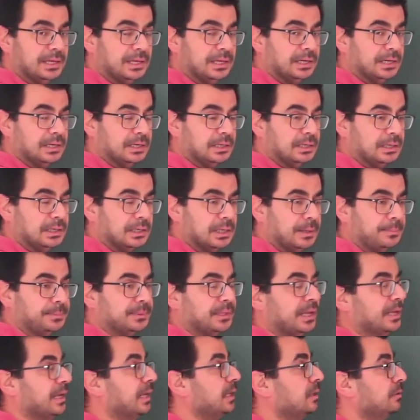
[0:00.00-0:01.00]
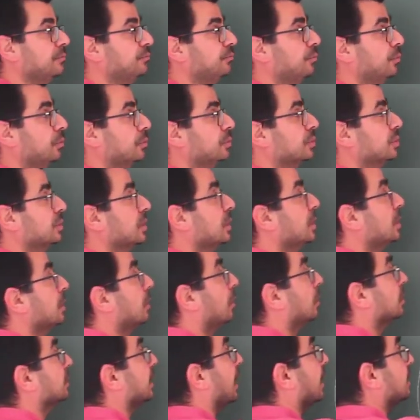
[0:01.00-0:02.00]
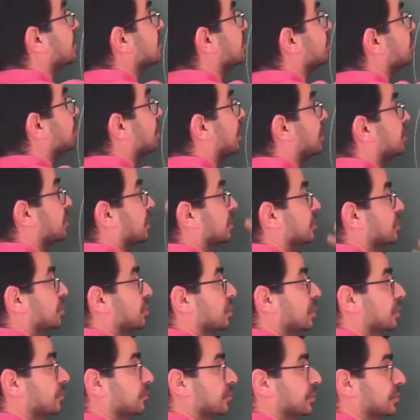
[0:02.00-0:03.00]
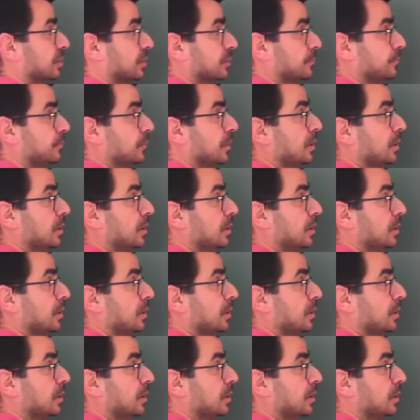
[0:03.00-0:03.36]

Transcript: apply any force on the excess charge on the surface.